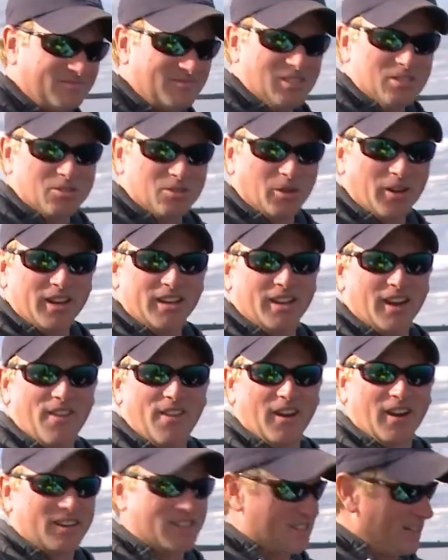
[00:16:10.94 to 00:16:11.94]
So what he did
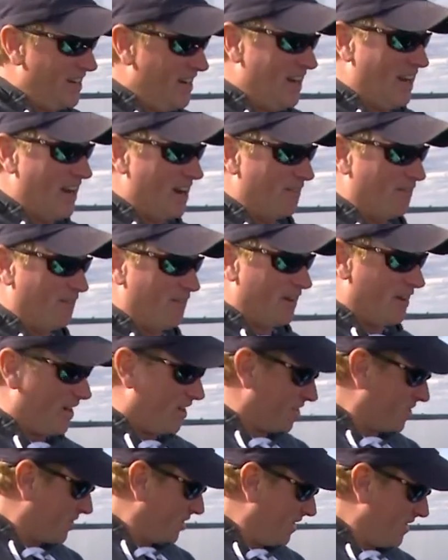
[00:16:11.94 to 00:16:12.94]
there is he had a
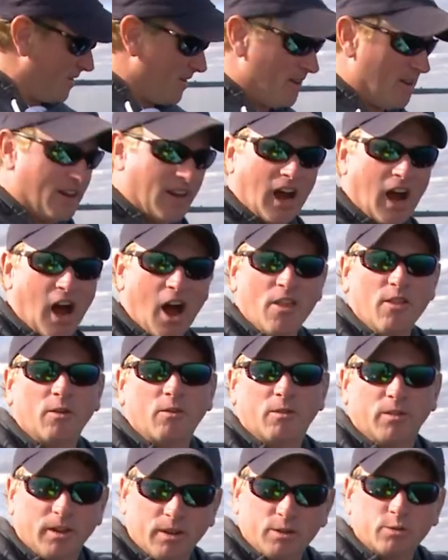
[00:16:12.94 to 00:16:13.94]
fish on the.
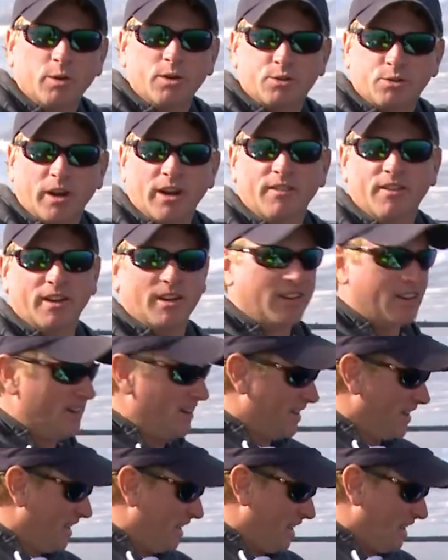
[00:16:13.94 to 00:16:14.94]
He was retrieving.
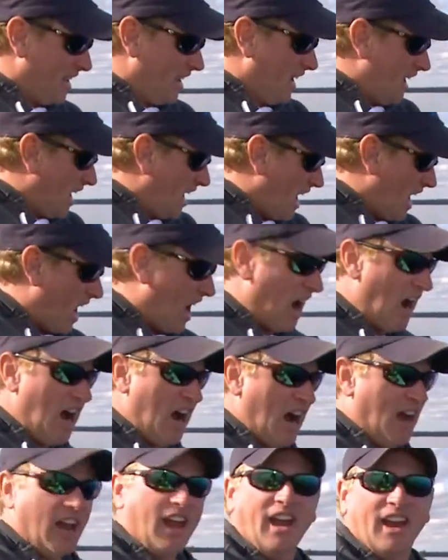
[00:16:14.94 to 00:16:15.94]
I'll wait get your
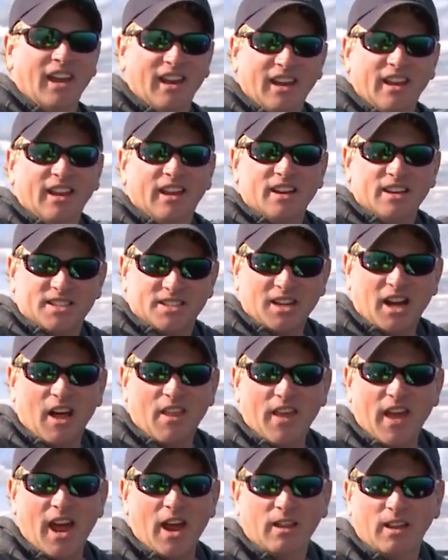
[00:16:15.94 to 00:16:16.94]
I double net. Saw
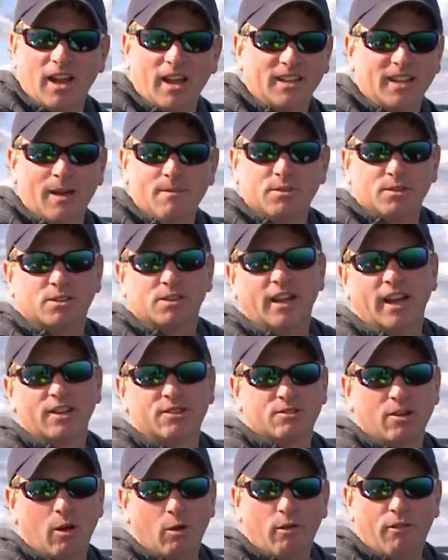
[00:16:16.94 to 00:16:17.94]
that. A lot of times those lake
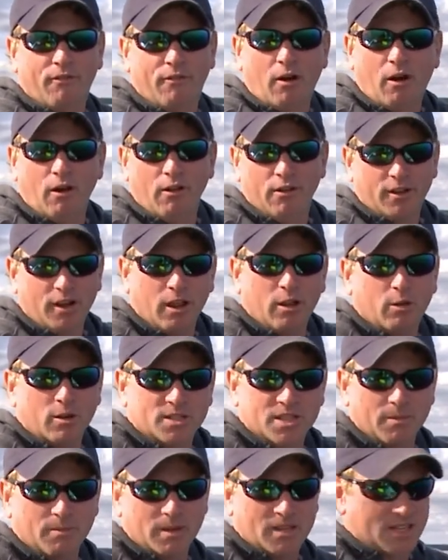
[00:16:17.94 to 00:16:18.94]
trout will follow the other ones
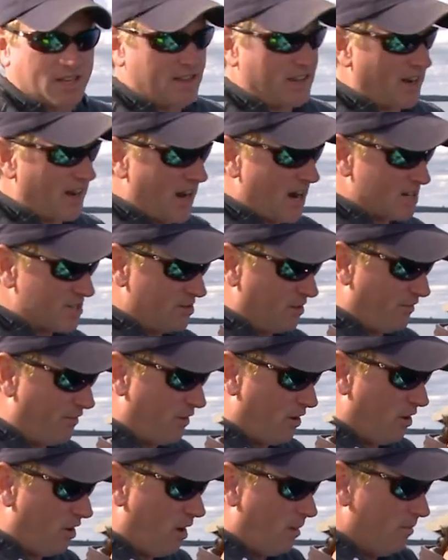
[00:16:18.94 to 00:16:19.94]
up. They see that action, they'll
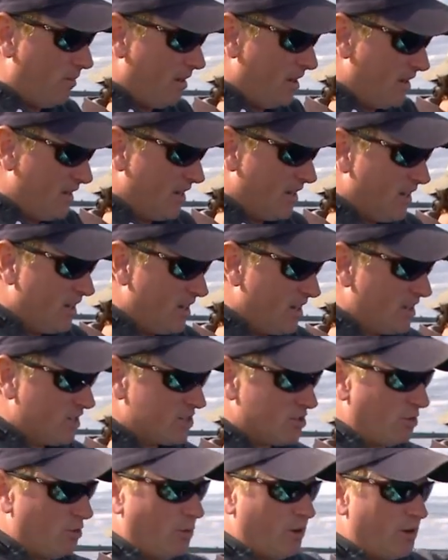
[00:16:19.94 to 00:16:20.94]
follow up.
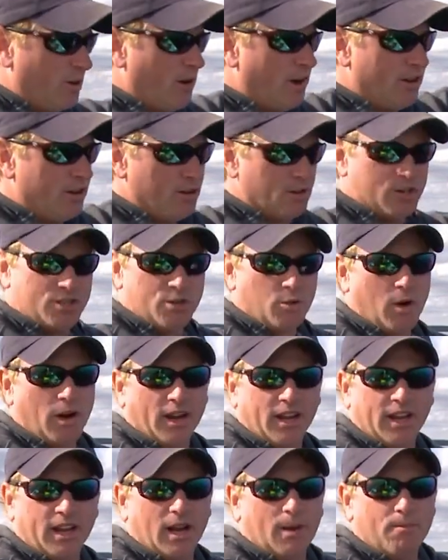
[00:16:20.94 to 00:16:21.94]
So what you want to do is you want to
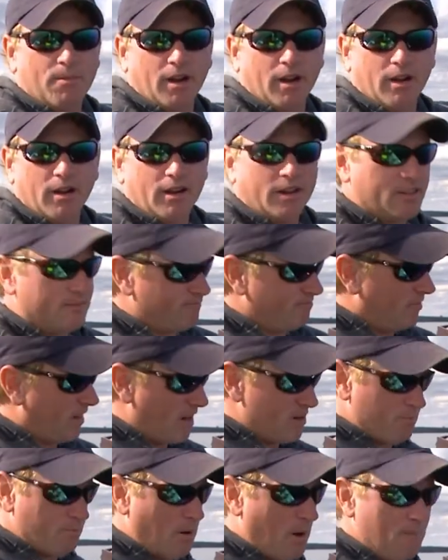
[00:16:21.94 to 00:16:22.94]
get up there, and I
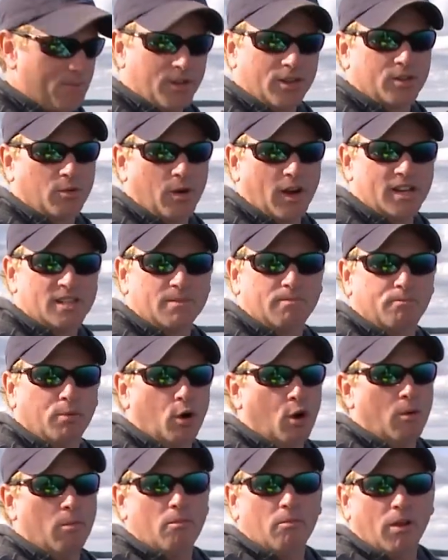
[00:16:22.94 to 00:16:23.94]
pumped it twice.
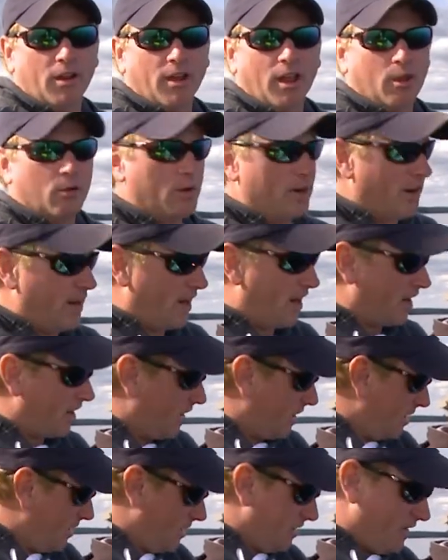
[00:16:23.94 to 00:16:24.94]
Boom! Another one hit it.
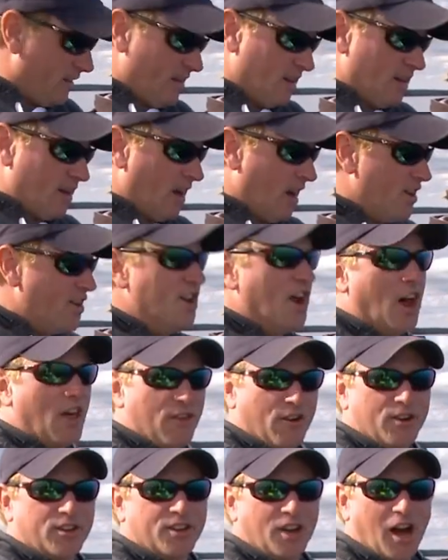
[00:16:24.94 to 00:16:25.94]

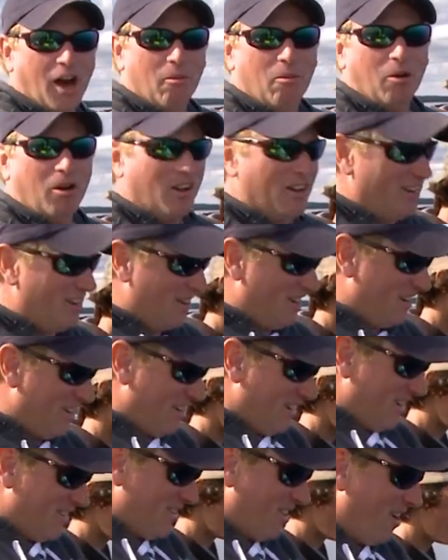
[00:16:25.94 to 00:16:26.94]
Another double.
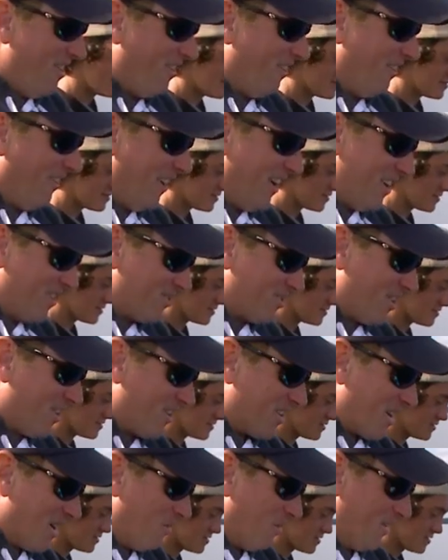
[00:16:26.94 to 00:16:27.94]
Another lake trout
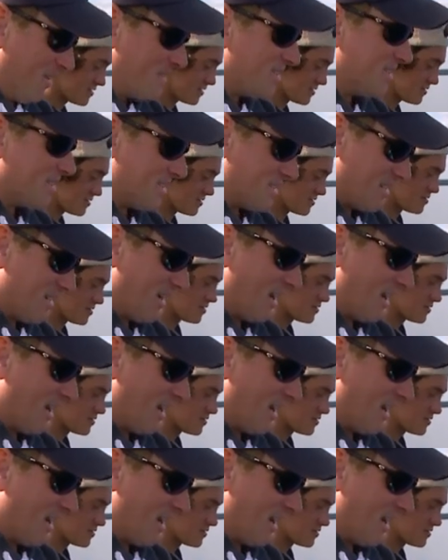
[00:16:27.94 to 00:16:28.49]
double. This is.